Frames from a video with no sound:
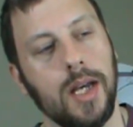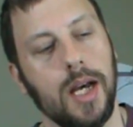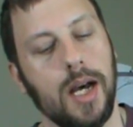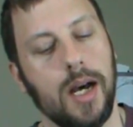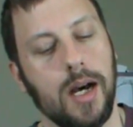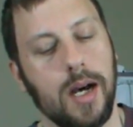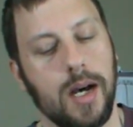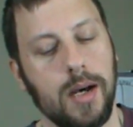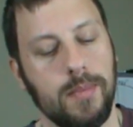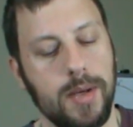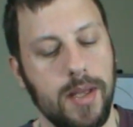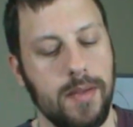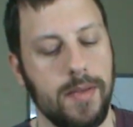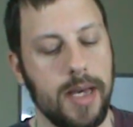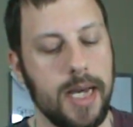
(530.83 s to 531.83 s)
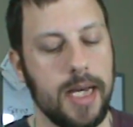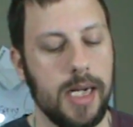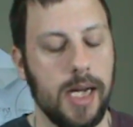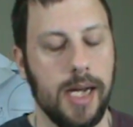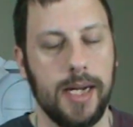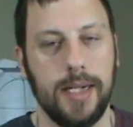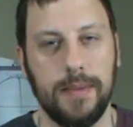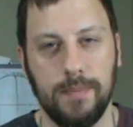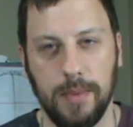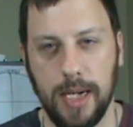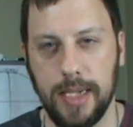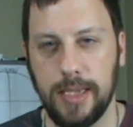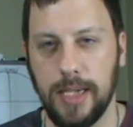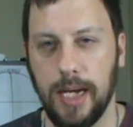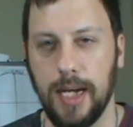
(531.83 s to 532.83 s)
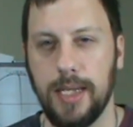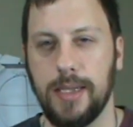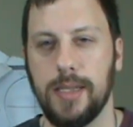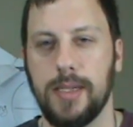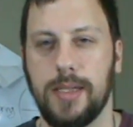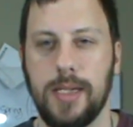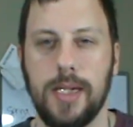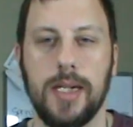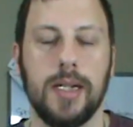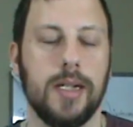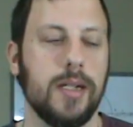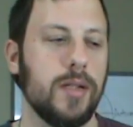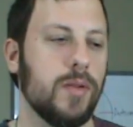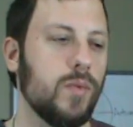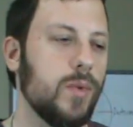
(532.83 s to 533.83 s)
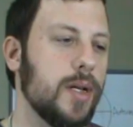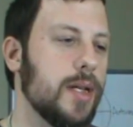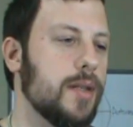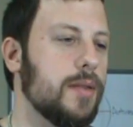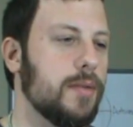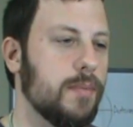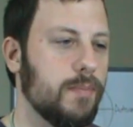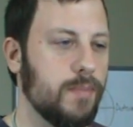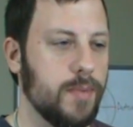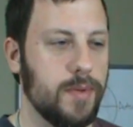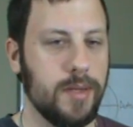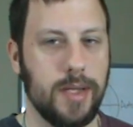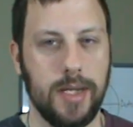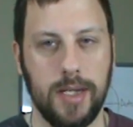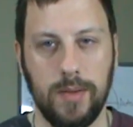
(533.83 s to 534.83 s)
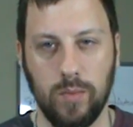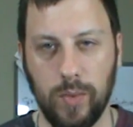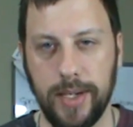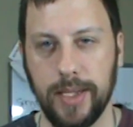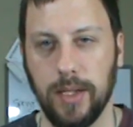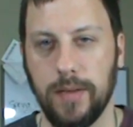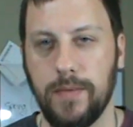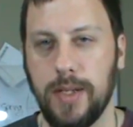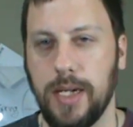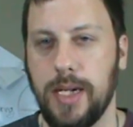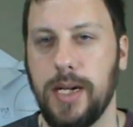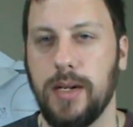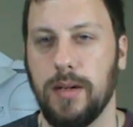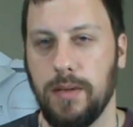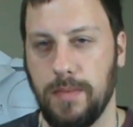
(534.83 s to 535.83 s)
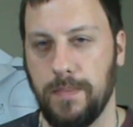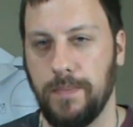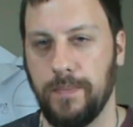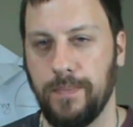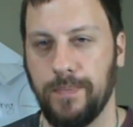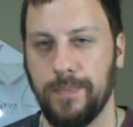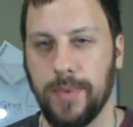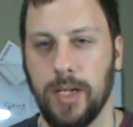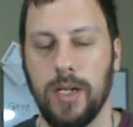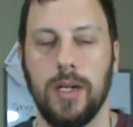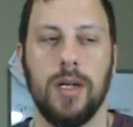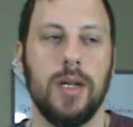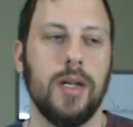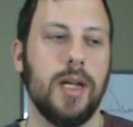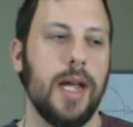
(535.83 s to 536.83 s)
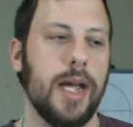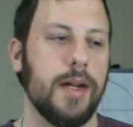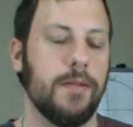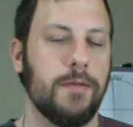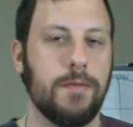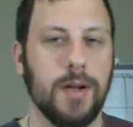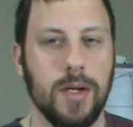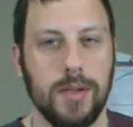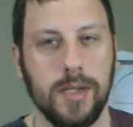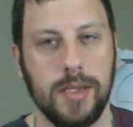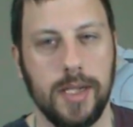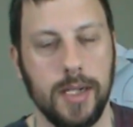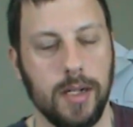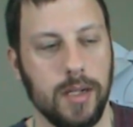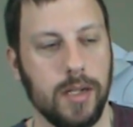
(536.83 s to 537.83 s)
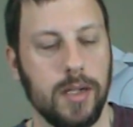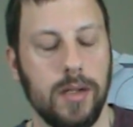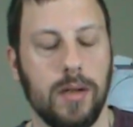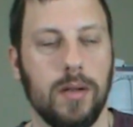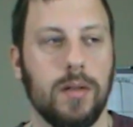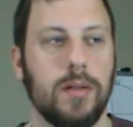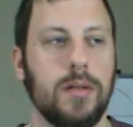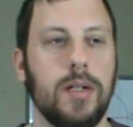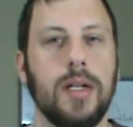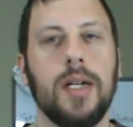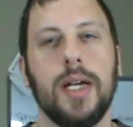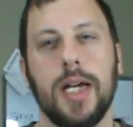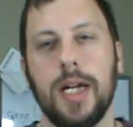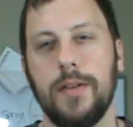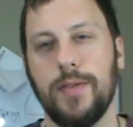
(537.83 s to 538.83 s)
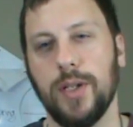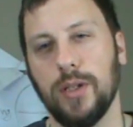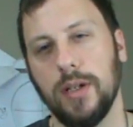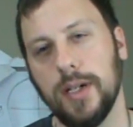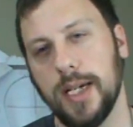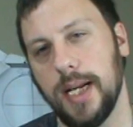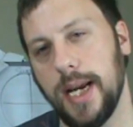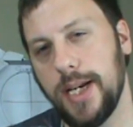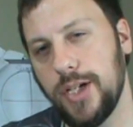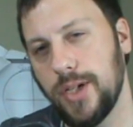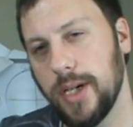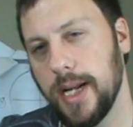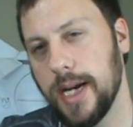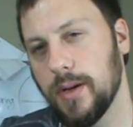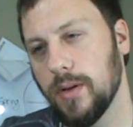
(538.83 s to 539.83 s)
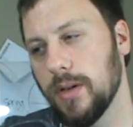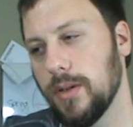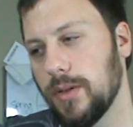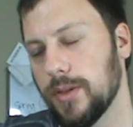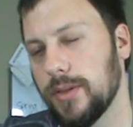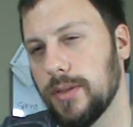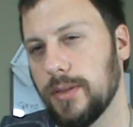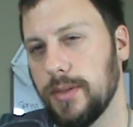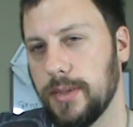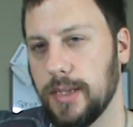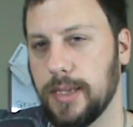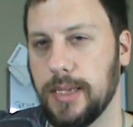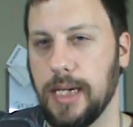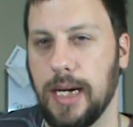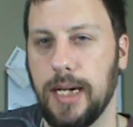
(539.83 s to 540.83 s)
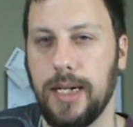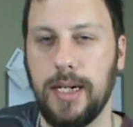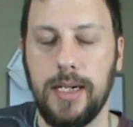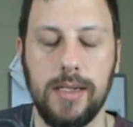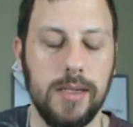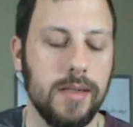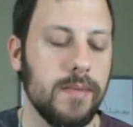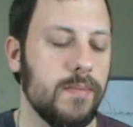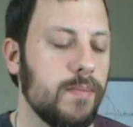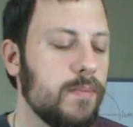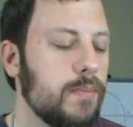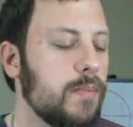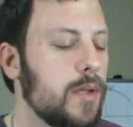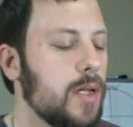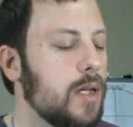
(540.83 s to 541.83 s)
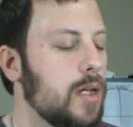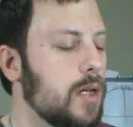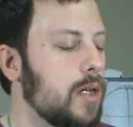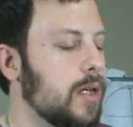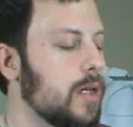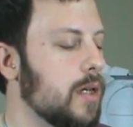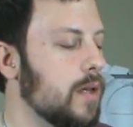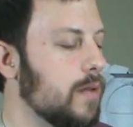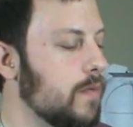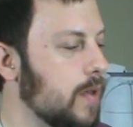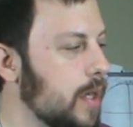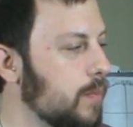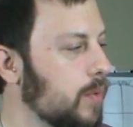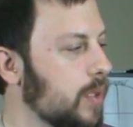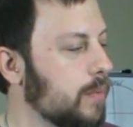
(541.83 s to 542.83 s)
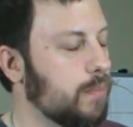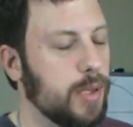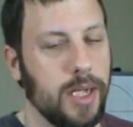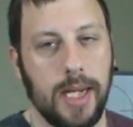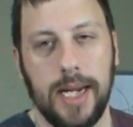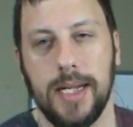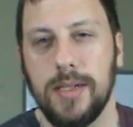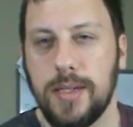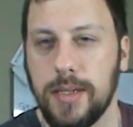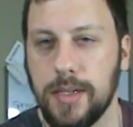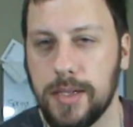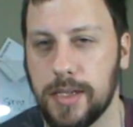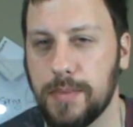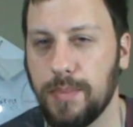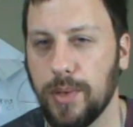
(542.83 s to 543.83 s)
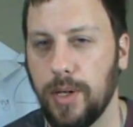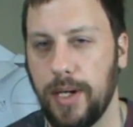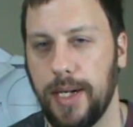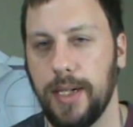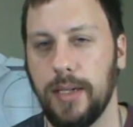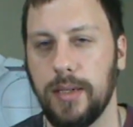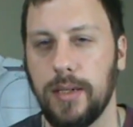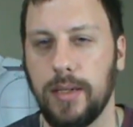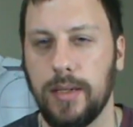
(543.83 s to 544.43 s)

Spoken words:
that I tied this in with the wheel of the year and focusing on a goal. And if you look at ancient agricultural societies, they would plant in the spring,